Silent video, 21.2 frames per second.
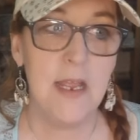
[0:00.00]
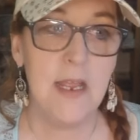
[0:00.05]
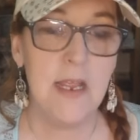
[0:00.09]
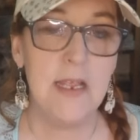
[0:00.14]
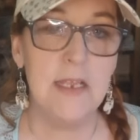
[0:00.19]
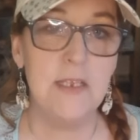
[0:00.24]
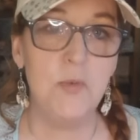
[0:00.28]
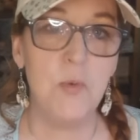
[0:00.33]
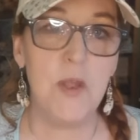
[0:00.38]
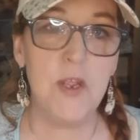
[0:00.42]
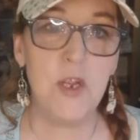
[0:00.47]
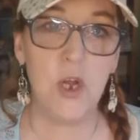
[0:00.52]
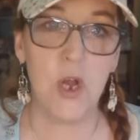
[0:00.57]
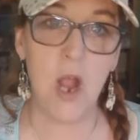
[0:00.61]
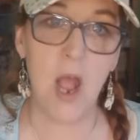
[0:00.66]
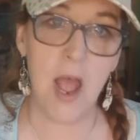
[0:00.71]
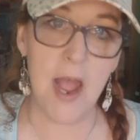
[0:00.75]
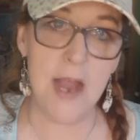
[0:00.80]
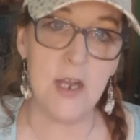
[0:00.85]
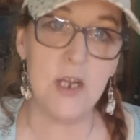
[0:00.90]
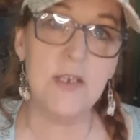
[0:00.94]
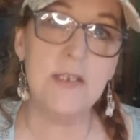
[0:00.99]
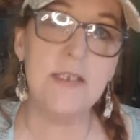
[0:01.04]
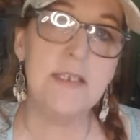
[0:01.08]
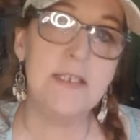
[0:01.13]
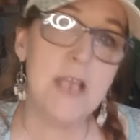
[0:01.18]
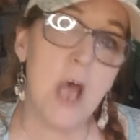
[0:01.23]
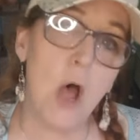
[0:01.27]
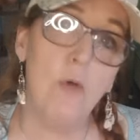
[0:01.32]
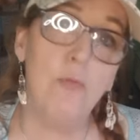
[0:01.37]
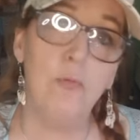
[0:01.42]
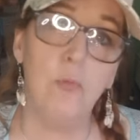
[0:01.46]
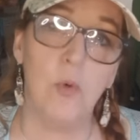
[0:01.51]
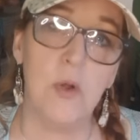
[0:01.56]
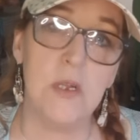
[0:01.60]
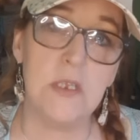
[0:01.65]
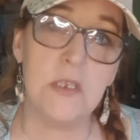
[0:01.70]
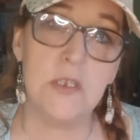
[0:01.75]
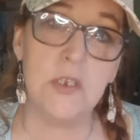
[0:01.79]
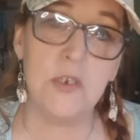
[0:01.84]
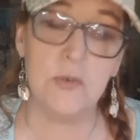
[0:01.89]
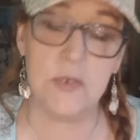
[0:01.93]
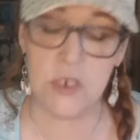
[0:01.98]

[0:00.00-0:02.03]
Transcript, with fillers: is what your higher self wants to